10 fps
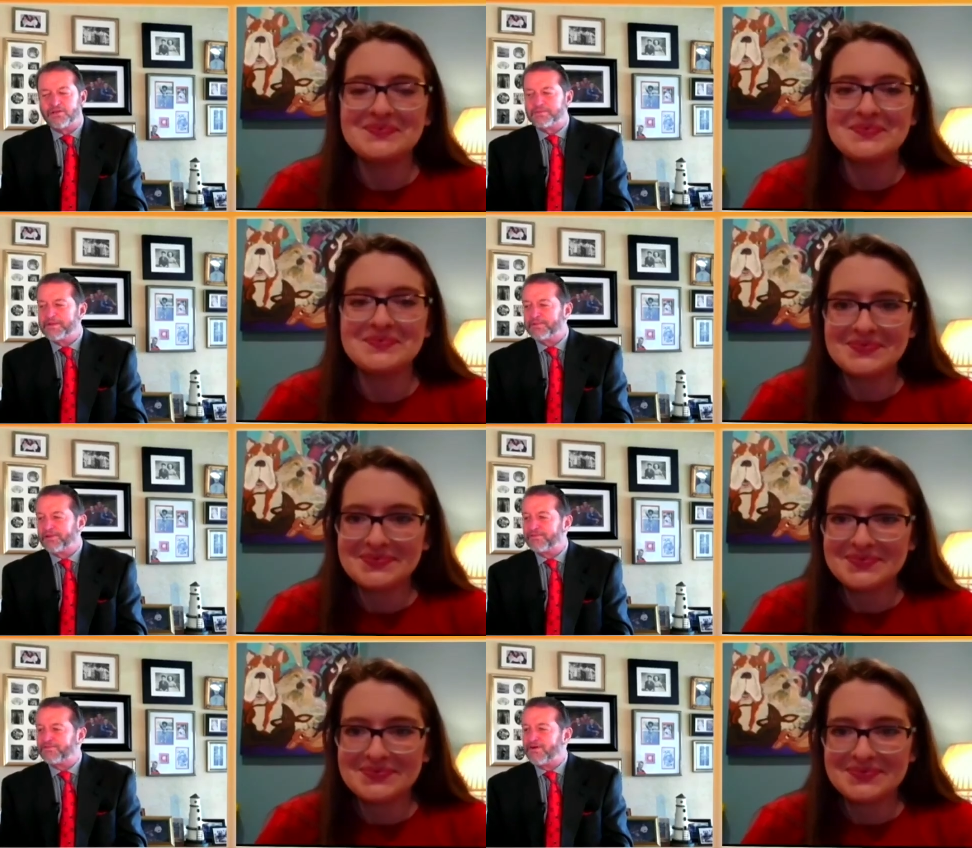Speaker 1: those people
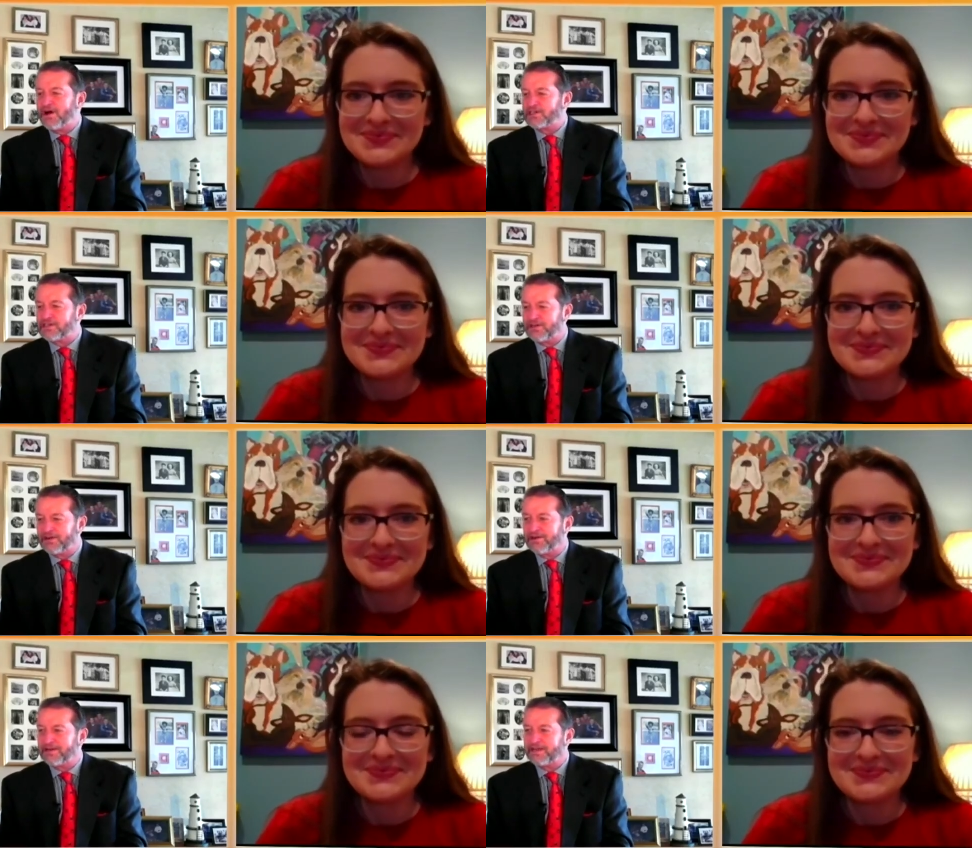that
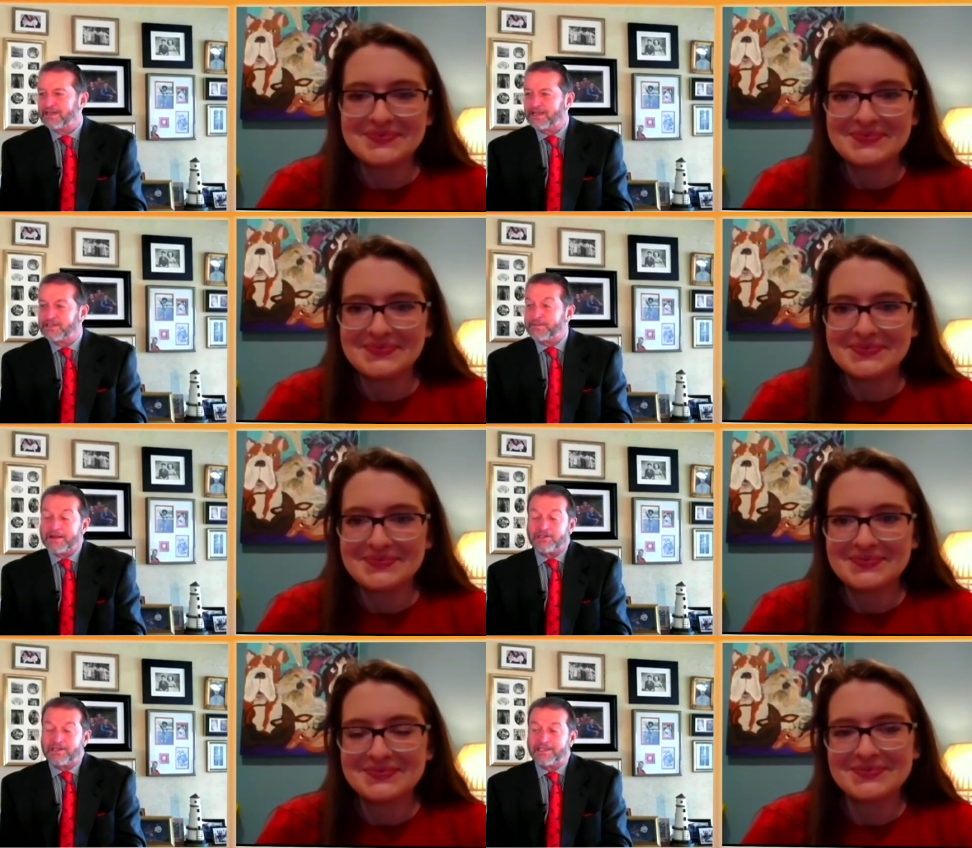foster,
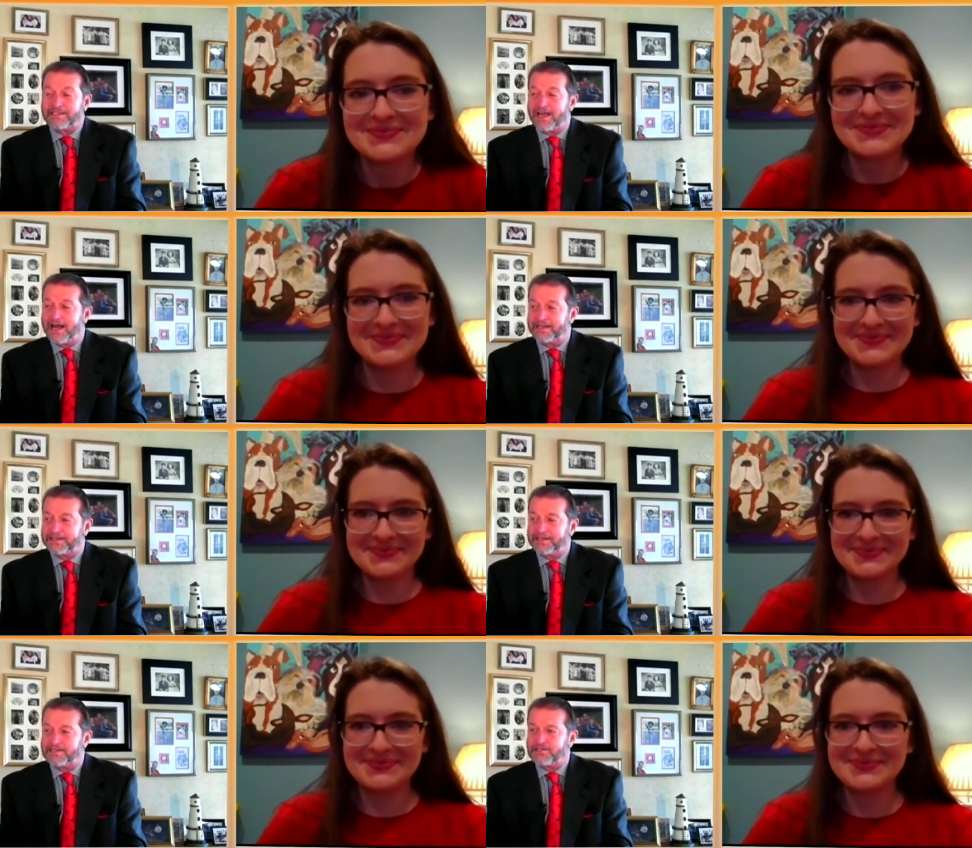especially at the
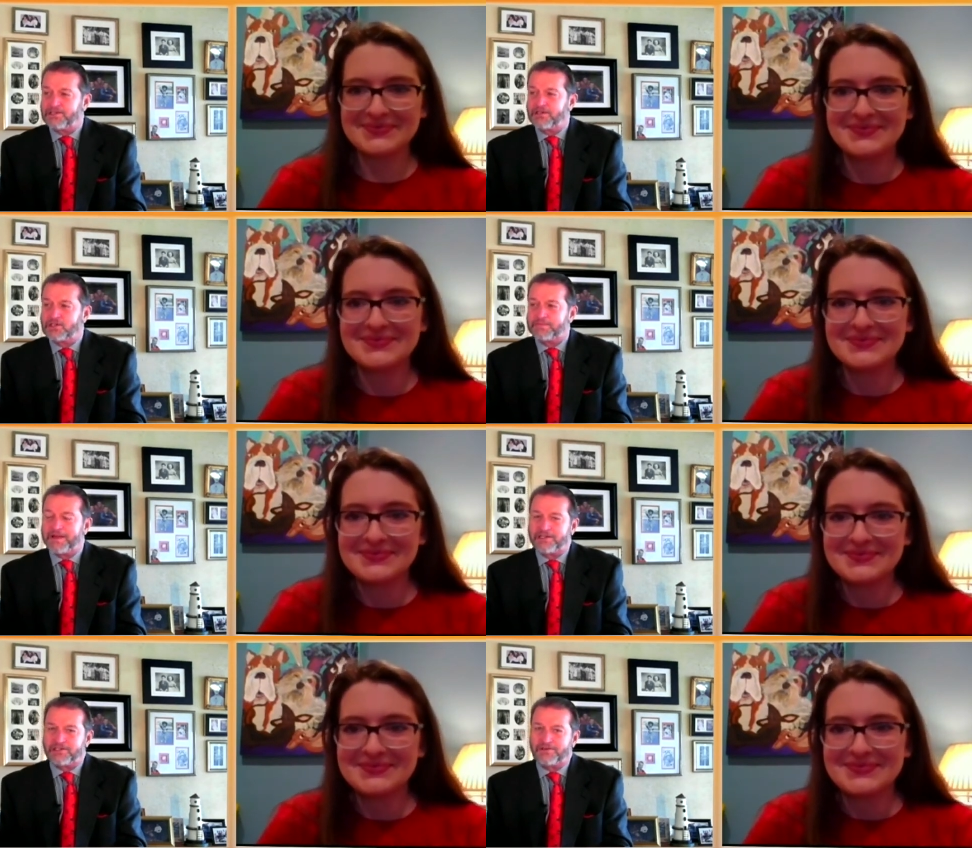holidays, they're so
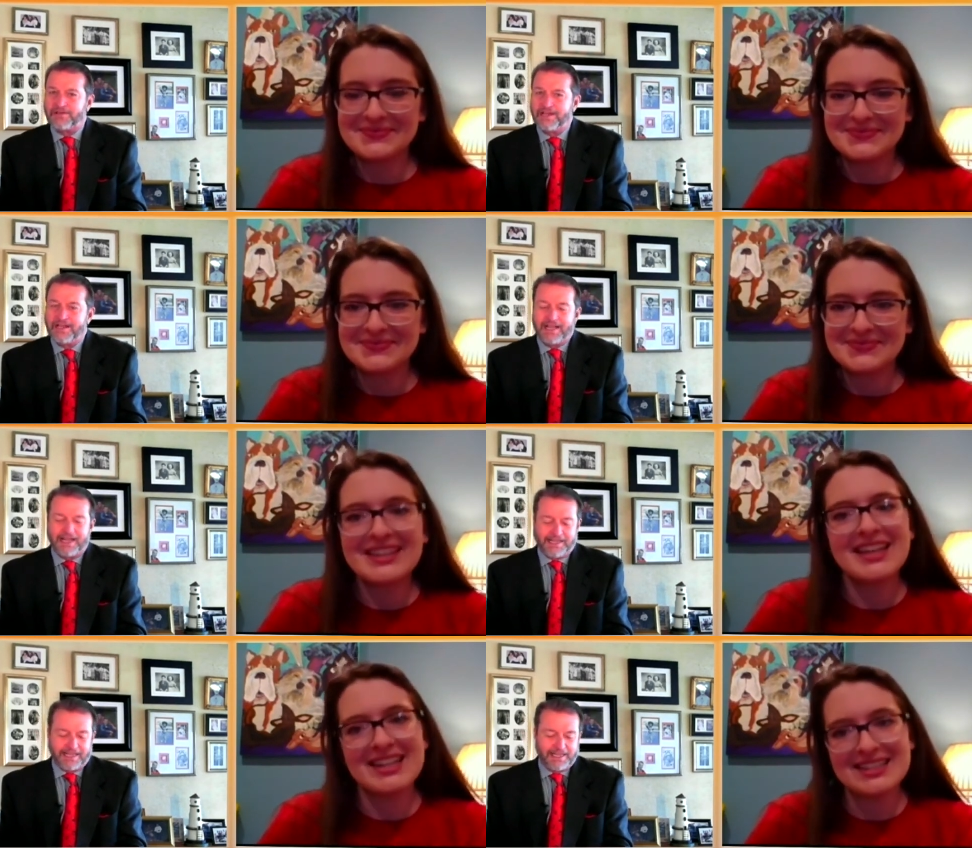special.
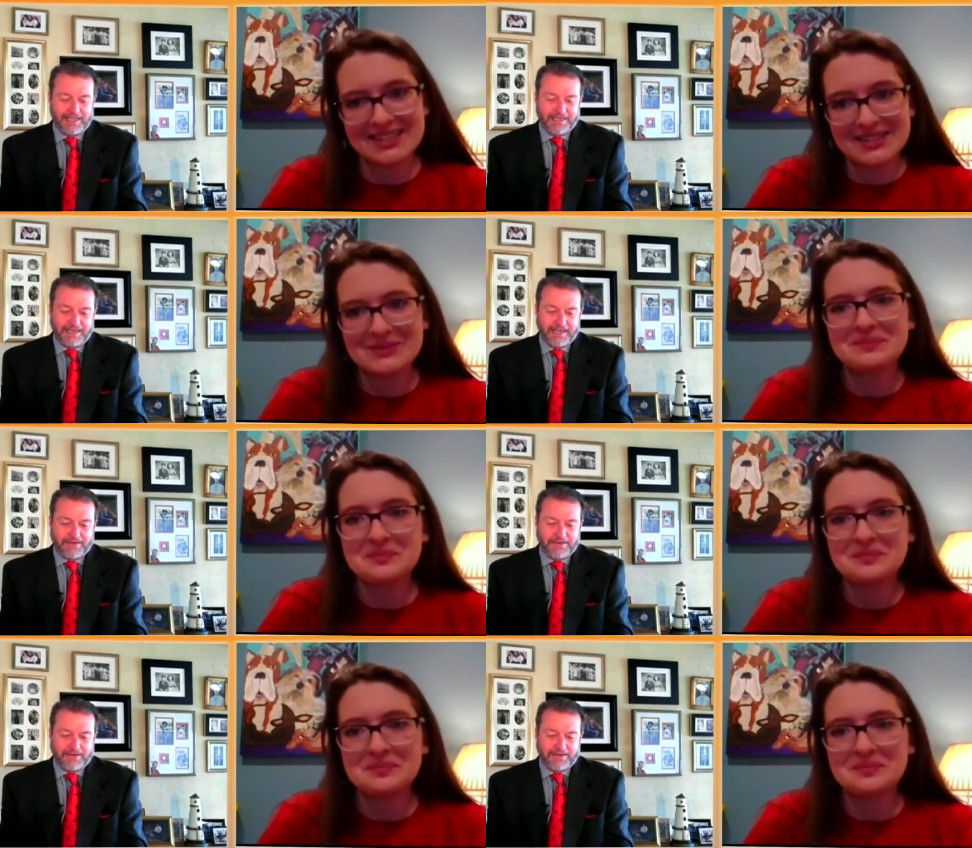
Speaker 2: Yes.